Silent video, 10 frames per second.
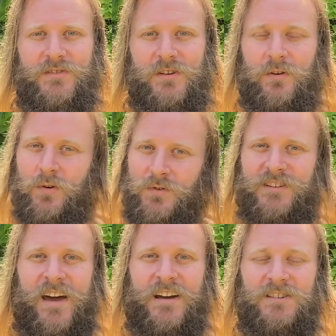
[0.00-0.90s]
So our call
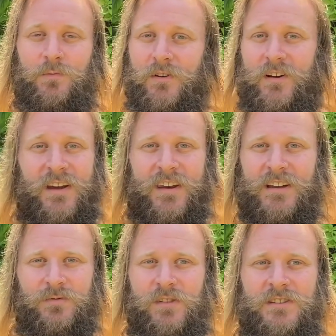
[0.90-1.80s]
to action, we've got to
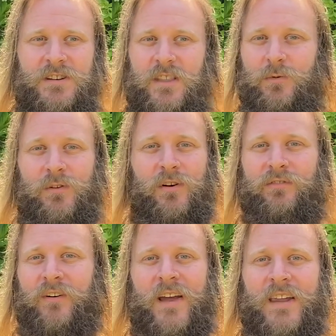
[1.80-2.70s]
connect with each other, we've got
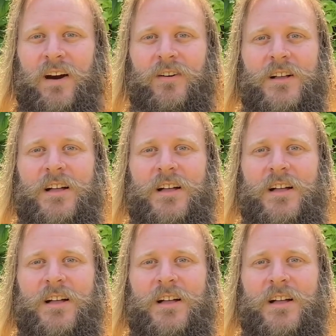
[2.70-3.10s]
to find out